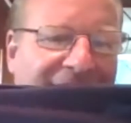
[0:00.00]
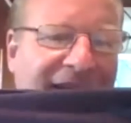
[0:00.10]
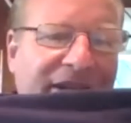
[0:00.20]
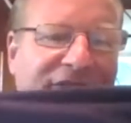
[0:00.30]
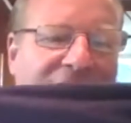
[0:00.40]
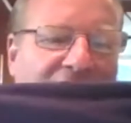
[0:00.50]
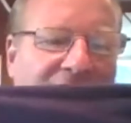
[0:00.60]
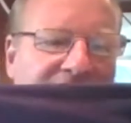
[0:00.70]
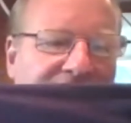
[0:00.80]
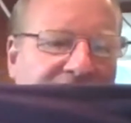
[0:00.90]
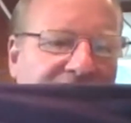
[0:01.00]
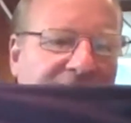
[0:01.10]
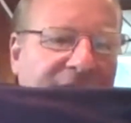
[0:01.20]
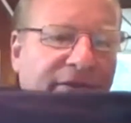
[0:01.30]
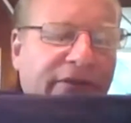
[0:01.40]
t-shirt.
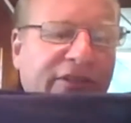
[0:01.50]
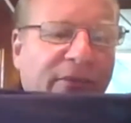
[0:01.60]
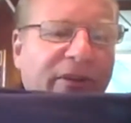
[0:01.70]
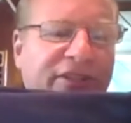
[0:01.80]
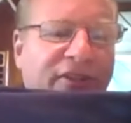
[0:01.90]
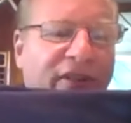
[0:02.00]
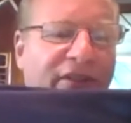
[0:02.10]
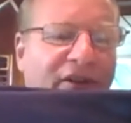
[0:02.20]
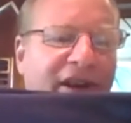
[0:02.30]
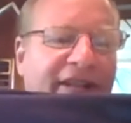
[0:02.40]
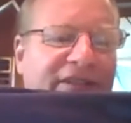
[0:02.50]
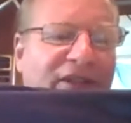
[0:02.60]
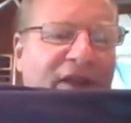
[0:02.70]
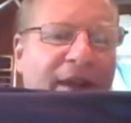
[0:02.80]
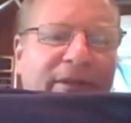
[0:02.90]
For some reason or other, on
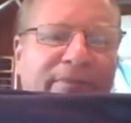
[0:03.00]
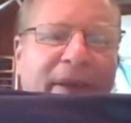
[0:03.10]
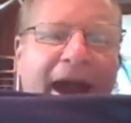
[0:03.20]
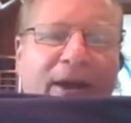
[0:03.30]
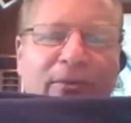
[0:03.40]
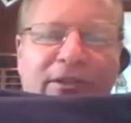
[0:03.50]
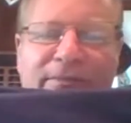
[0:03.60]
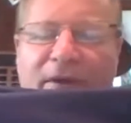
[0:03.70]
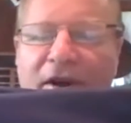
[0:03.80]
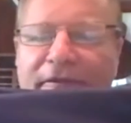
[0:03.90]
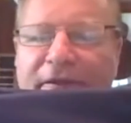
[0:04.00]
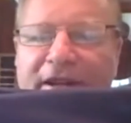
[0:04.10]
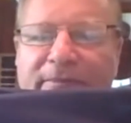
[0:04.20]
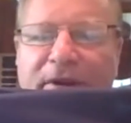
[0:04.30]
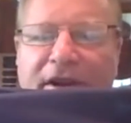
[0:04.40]
Instagram, it's backwards, but on
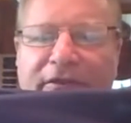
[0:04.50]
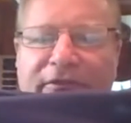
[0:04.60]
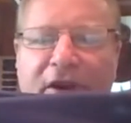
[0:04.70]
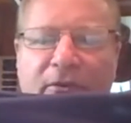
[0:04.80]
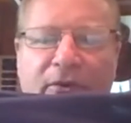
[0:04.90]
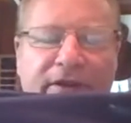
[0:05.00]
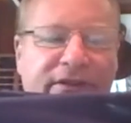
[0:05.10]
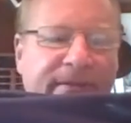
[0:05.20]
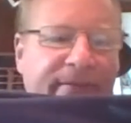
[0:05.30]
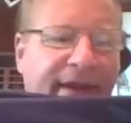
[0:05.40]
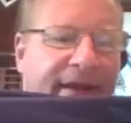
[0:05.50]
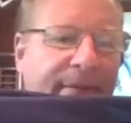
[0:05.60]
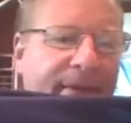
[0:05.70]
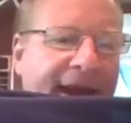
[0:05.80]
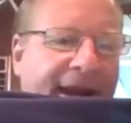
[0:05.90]
Facebook, it's frontwards.
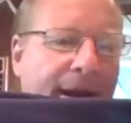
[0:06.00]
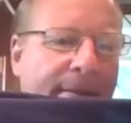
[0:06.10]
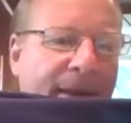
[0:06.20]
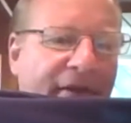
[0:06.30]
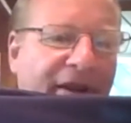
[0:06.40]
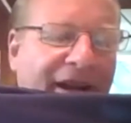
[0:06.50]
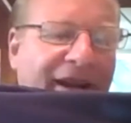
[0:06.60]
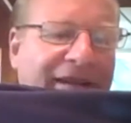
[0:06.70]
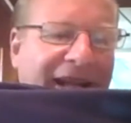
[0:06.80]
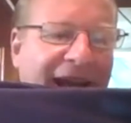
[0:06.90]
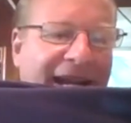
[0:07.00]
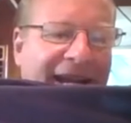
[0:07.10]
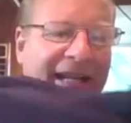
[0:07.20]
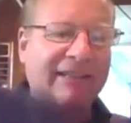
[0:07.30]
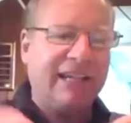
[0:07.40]
Make America Italian
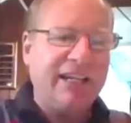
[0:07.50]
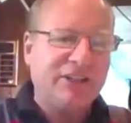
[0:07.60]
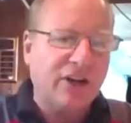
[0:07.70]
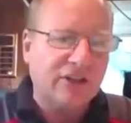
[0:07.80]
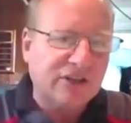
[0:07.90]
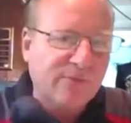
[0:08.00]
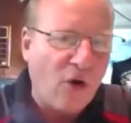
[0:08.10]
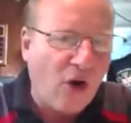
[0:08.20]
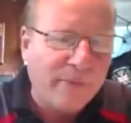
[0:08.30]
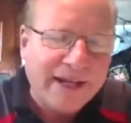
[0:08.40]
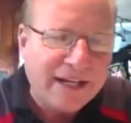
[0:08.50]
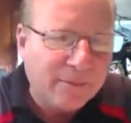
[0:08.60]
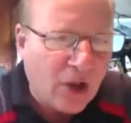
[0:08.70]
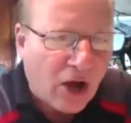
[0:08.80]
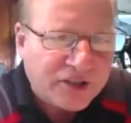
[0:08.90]
Again t-shirt, small, medium,
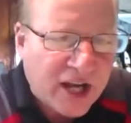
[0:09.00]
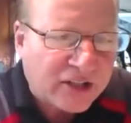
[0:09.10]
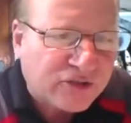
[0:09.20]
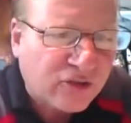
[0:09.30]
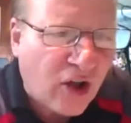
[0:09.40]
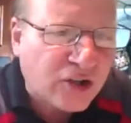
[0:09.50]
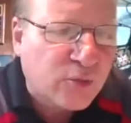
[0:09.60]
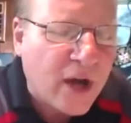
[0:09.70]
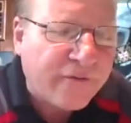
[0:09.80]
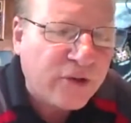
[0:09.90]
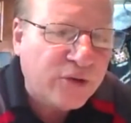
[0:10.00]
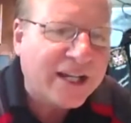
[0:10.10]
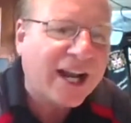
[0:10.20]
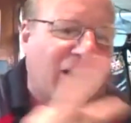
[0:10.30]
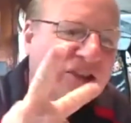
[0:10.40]
large, extra large, whatever you
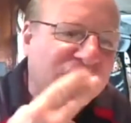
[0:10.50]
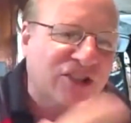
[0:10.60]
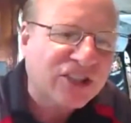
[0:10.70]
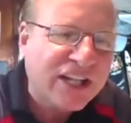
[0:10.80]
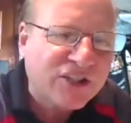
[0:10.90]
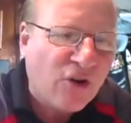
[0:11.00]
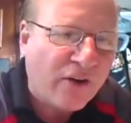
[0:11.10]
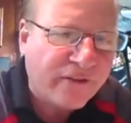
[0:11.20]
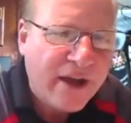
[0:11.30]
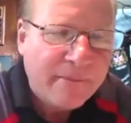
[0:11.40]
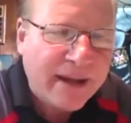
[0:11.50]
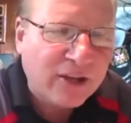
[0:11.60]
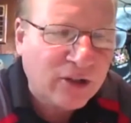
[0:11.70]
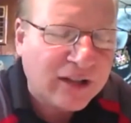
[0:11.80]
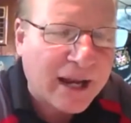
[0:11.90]
need. I cut the sleeves off, make
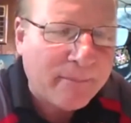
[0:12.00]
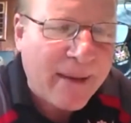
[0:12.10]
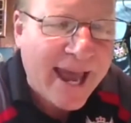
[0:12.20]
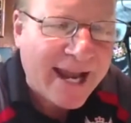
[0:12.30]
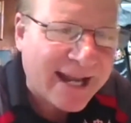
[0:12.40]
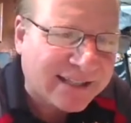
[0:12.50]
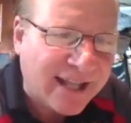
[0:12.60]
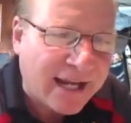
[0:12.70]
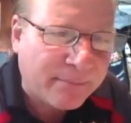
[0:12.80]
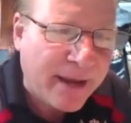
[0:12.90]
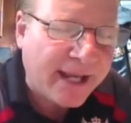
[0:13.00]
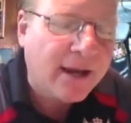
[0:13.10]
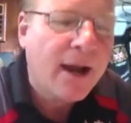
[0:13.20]
you look like a badass like me.